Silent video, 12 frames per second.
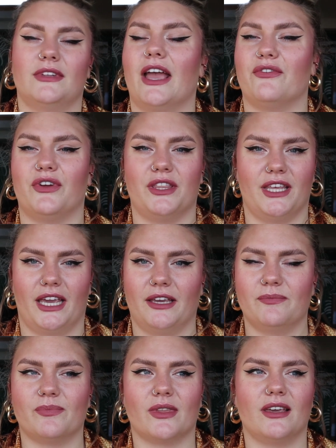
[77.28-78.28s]

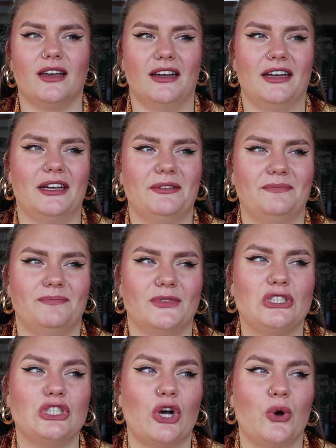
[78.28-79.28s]
everything. Um
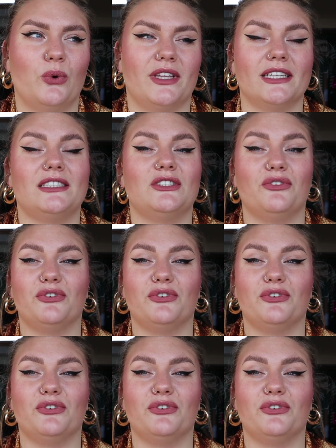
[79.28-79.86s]
so that's